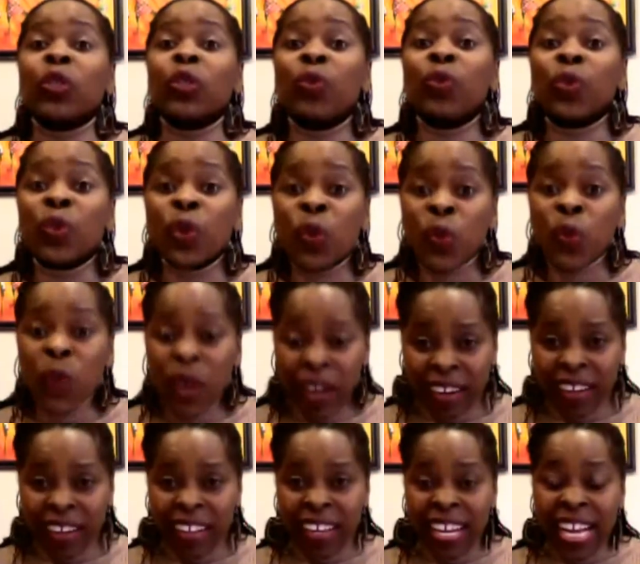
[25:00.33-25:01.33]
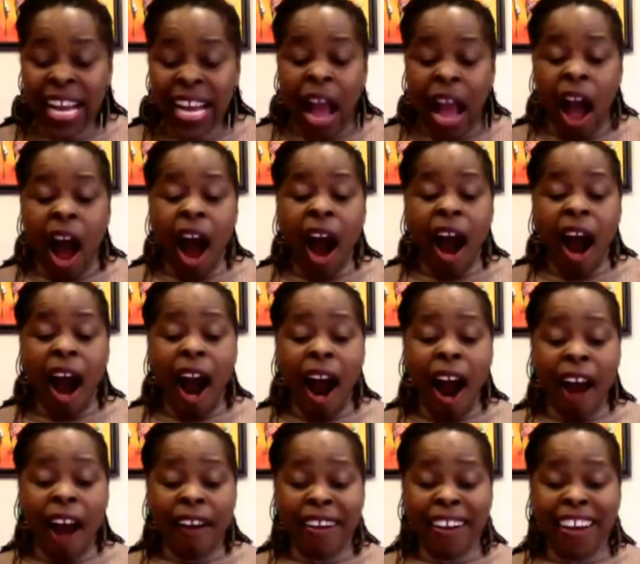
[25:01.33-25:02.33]
to do with your work
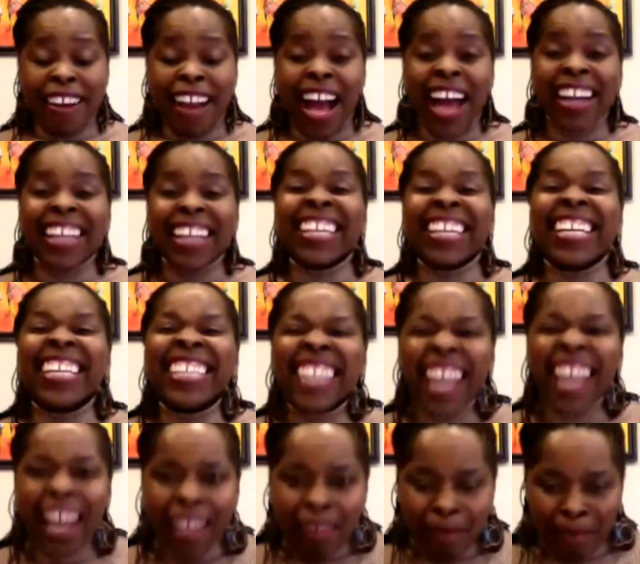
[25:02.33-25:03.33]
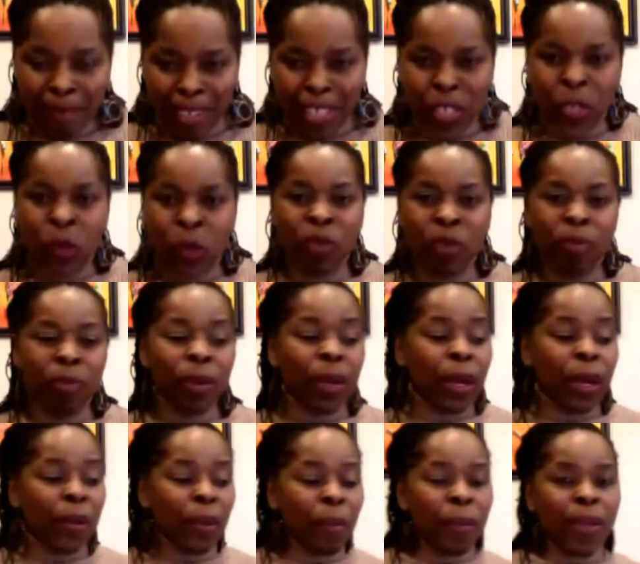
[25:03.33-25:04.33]
are not in alignment with
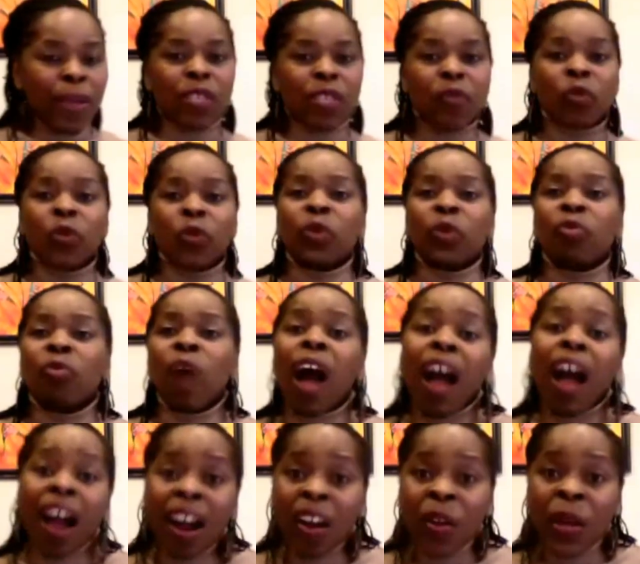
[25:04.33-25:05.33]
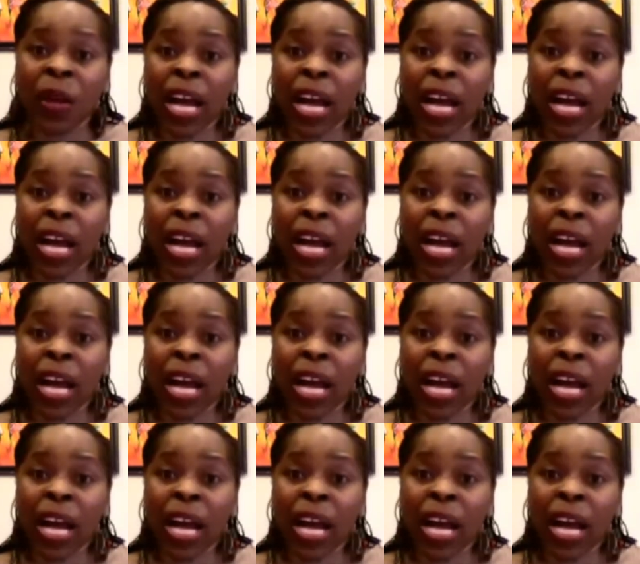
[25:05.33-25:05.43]
bringing the best of who you are.